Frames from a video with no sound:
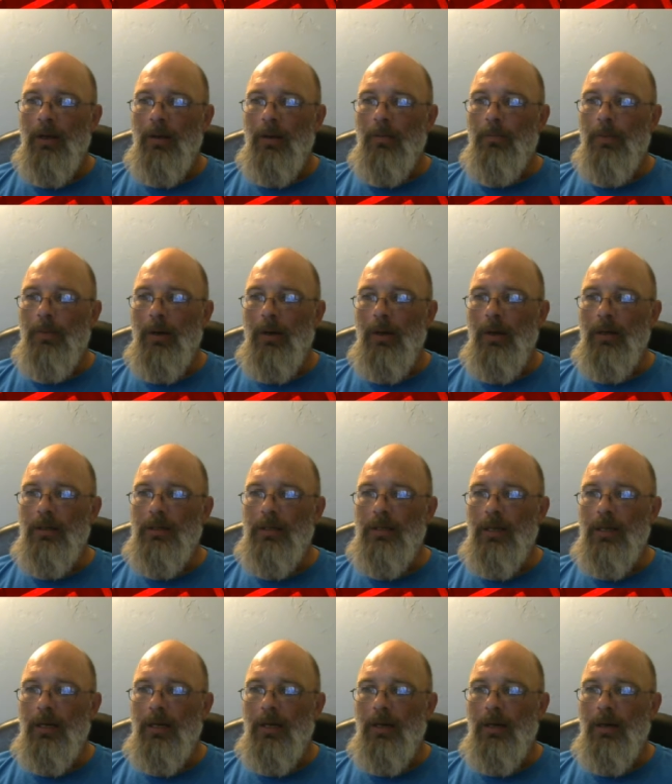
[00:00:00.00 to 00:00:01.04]
But
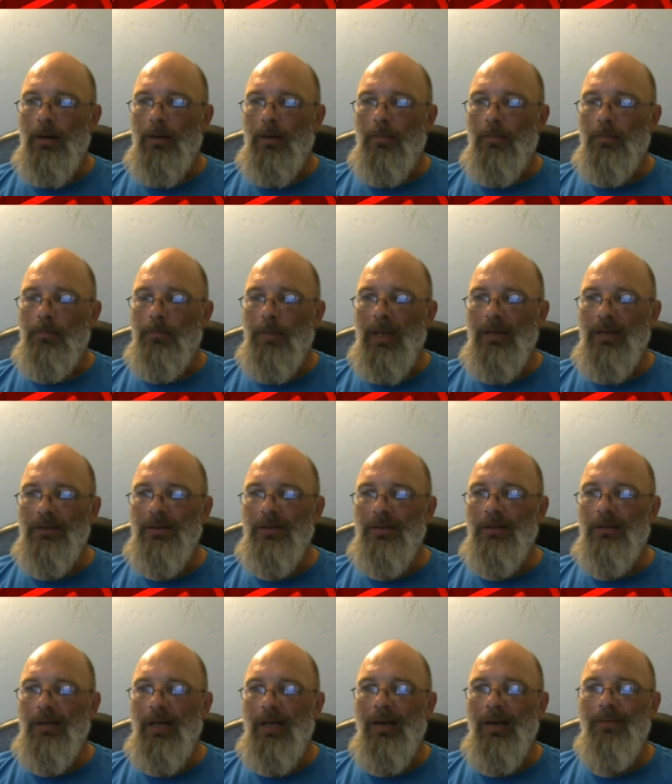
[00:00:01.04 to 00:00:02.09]

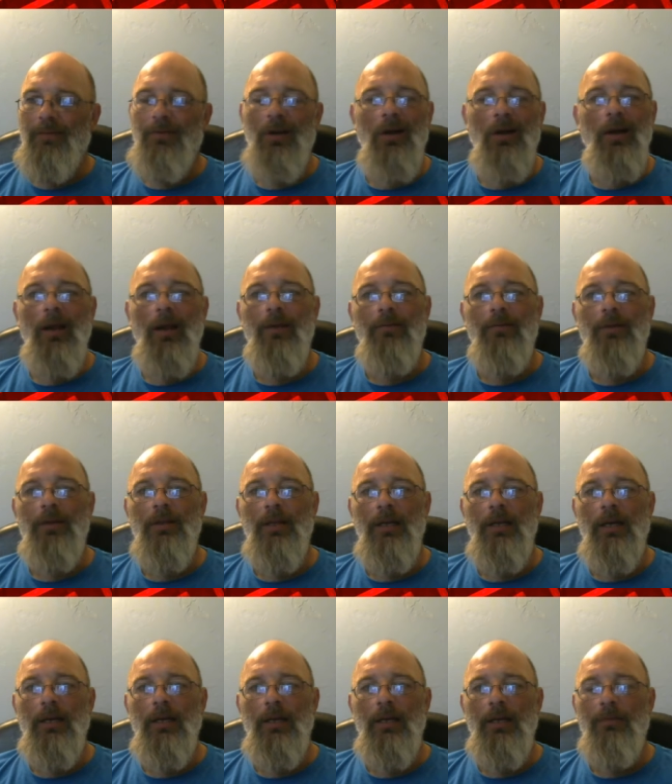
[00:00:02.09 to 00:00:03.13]
basically, I've got everything
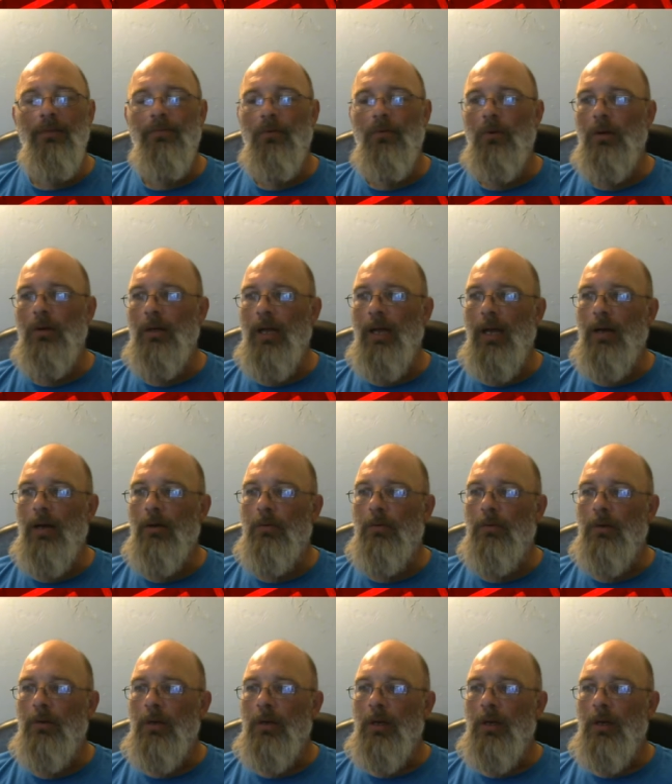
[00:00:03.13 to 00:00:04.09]
I need for it now,